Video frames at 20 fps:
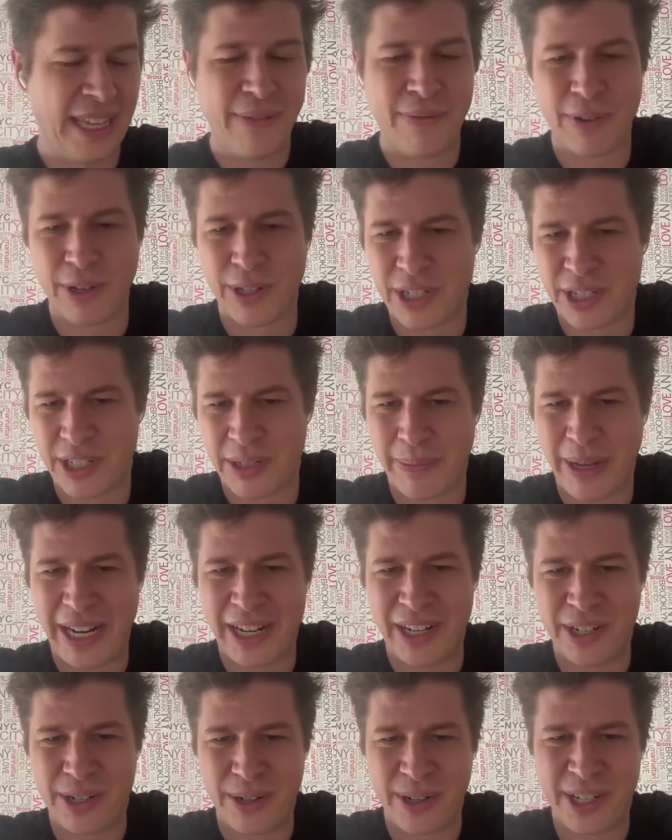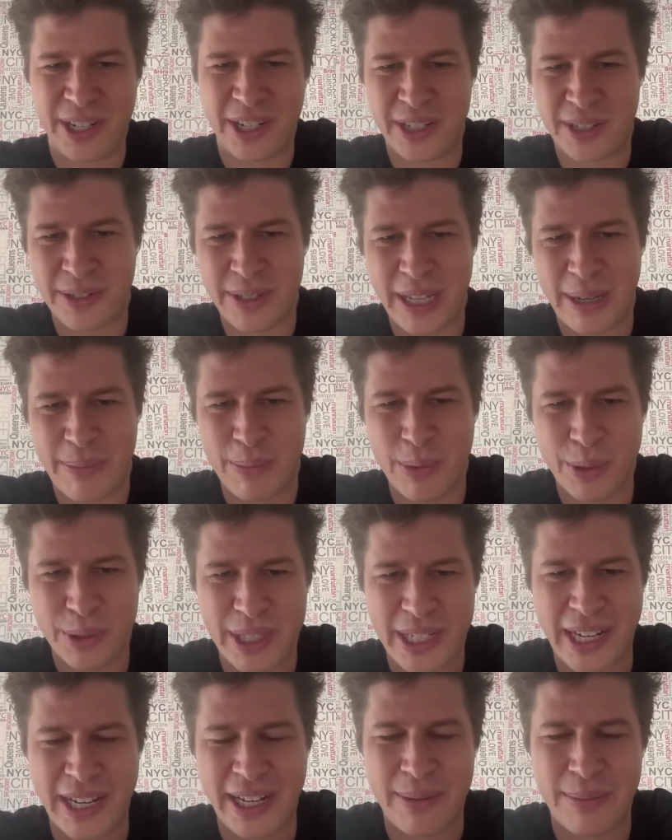leverage as a manager and you can do that
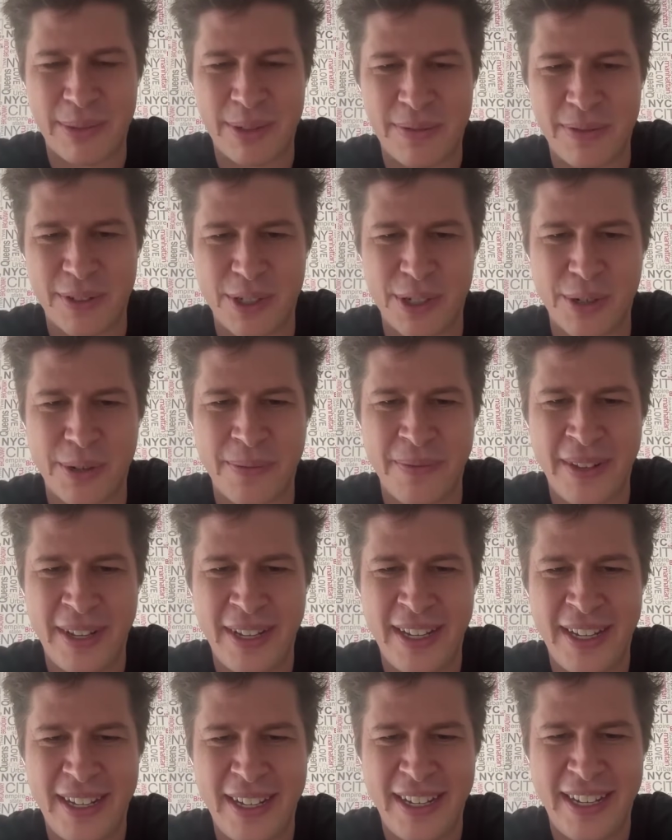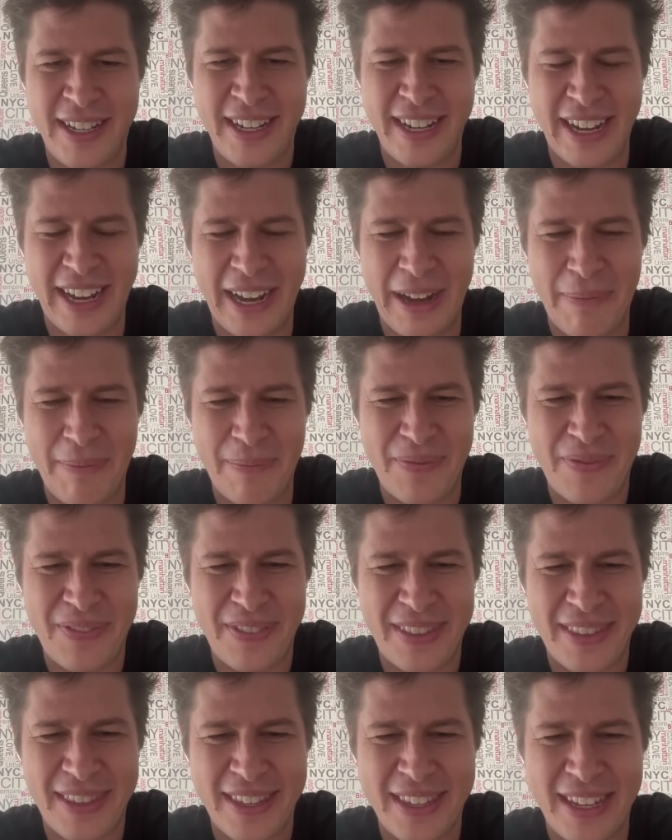more times for sure. And
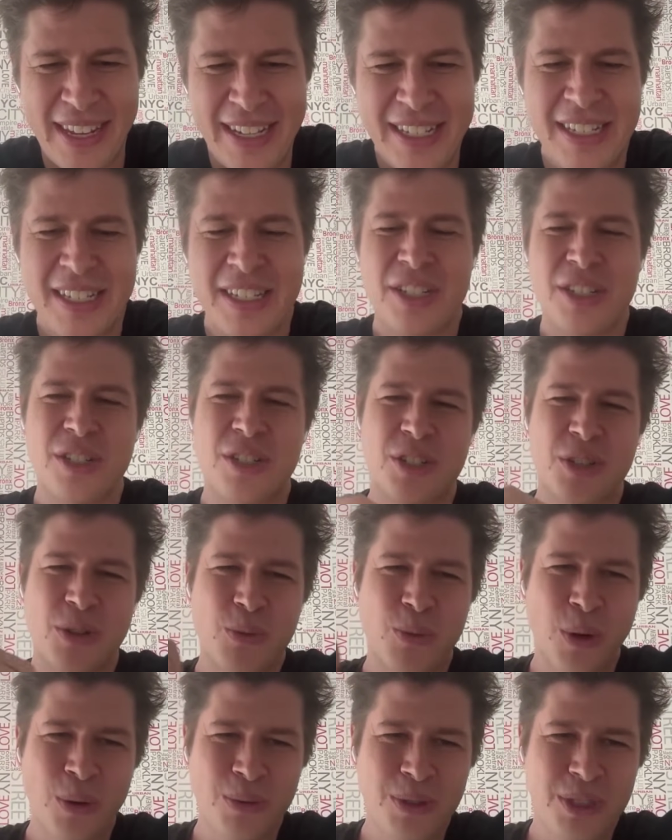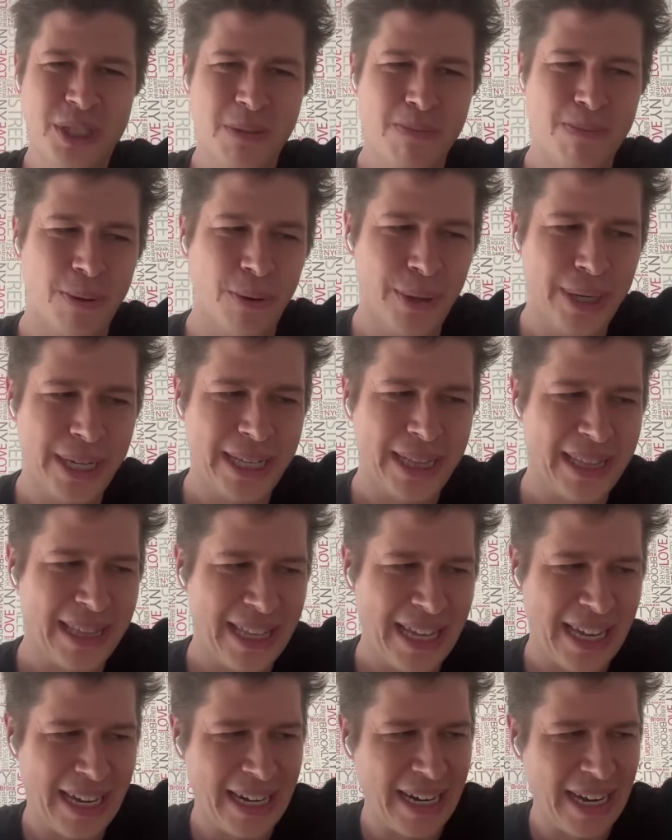so what was the point
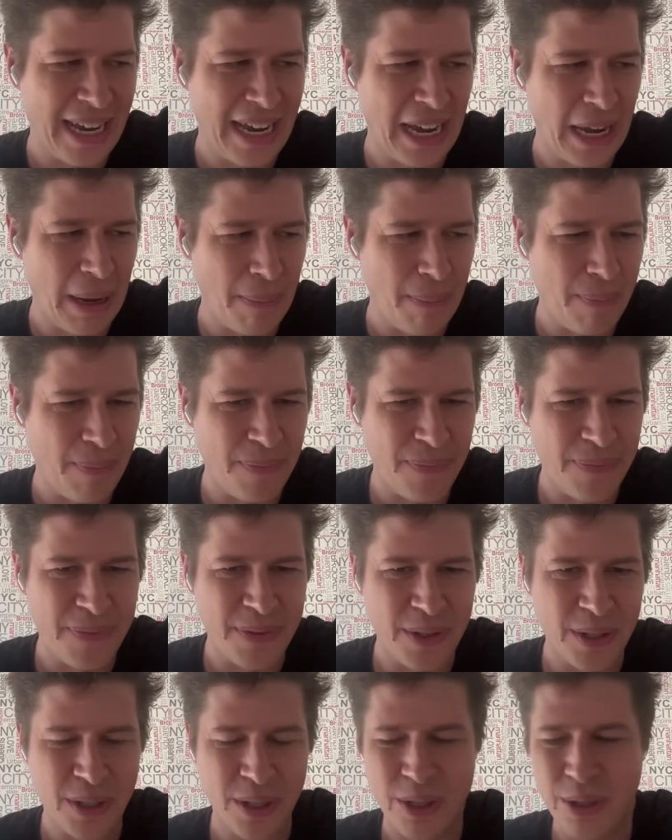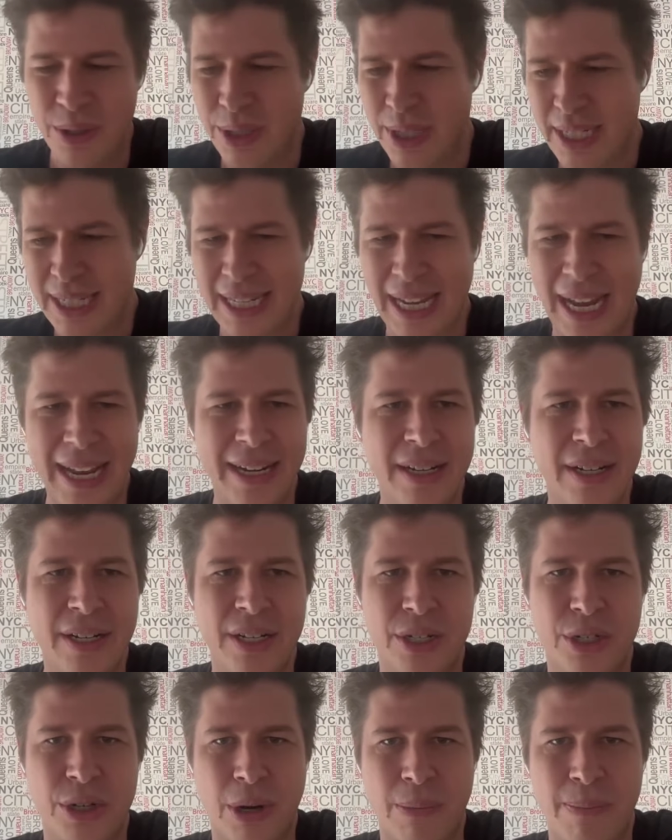that you
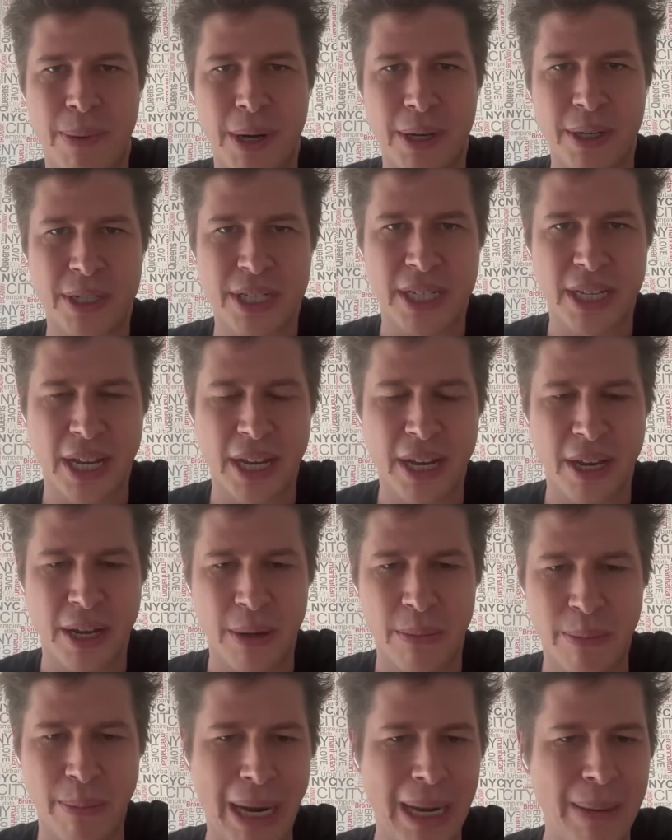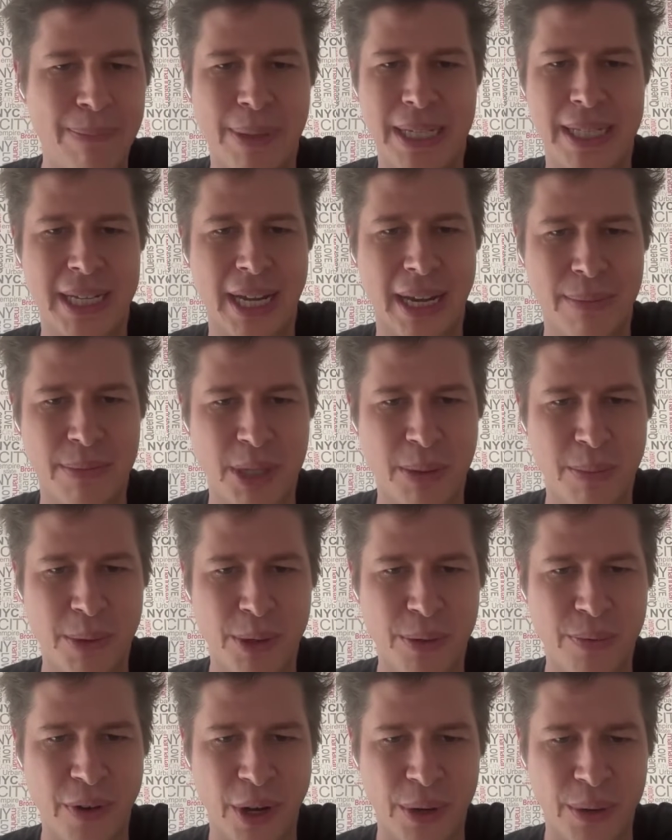decided at Dropbox might be time to
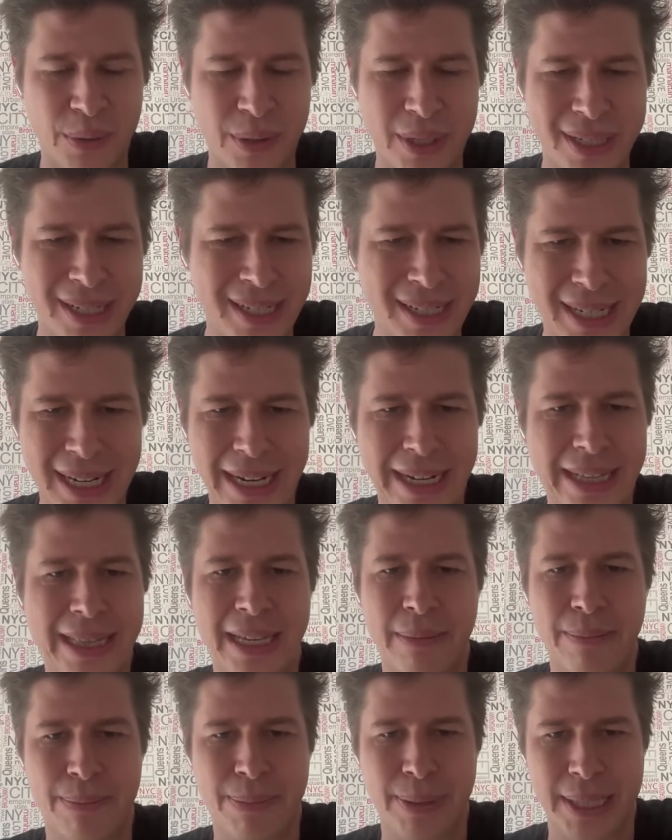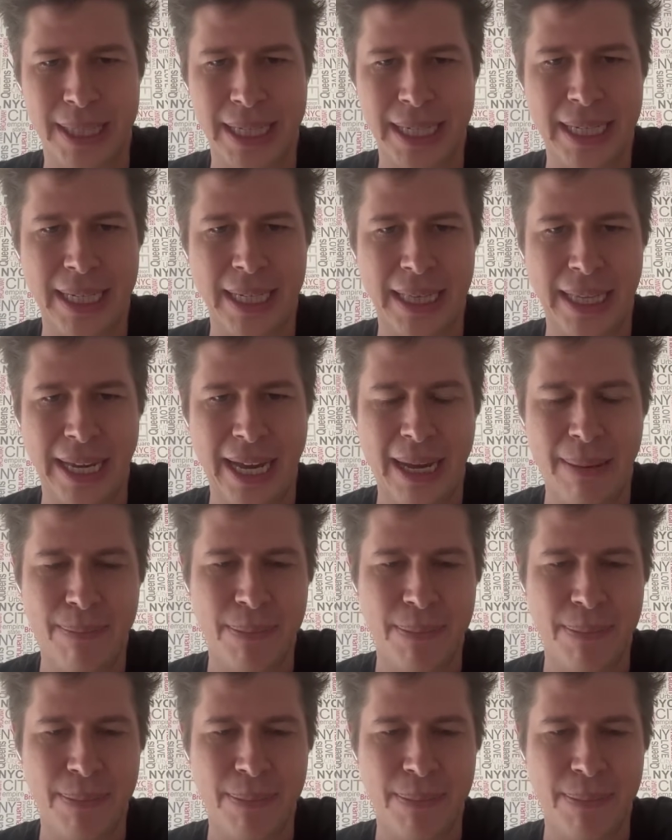move on? Did anything particular